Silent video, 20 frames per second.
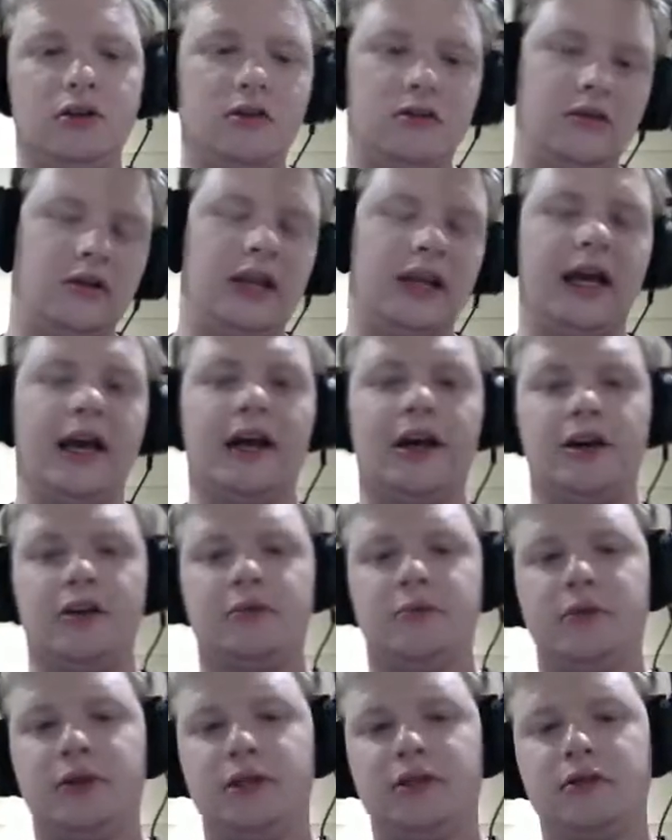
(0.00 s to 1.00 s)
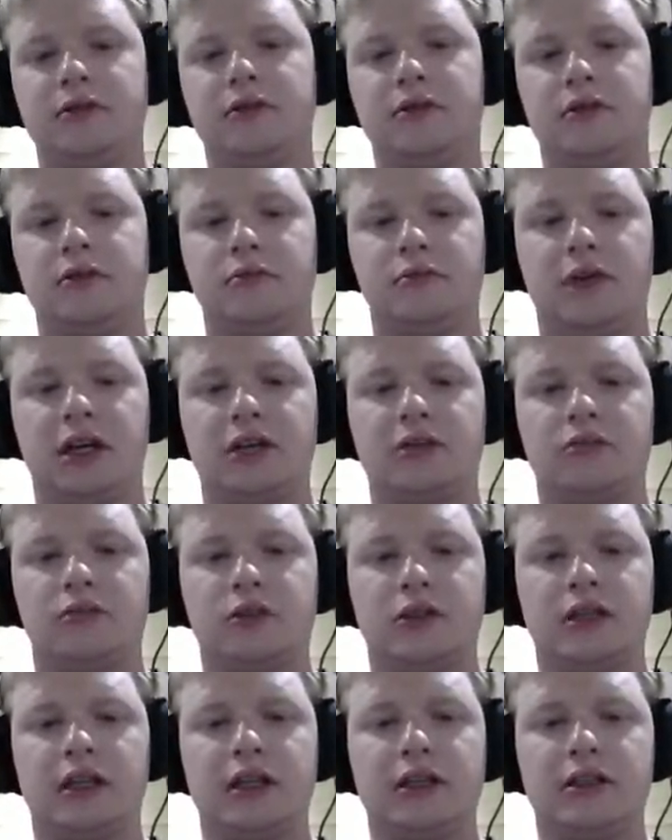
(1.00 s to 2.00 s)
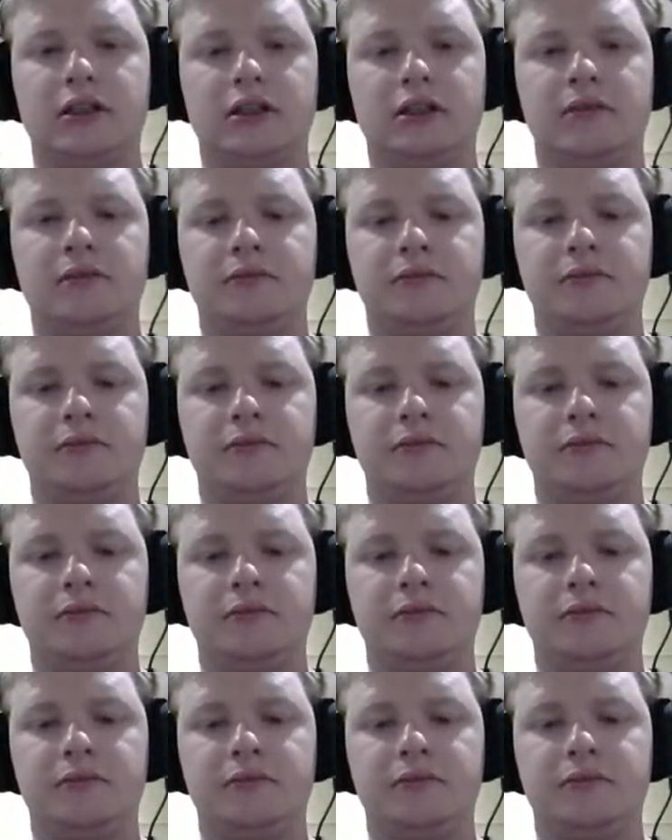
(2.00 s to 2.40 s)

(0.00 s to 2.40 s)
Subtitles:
or their helmet, makes more sense.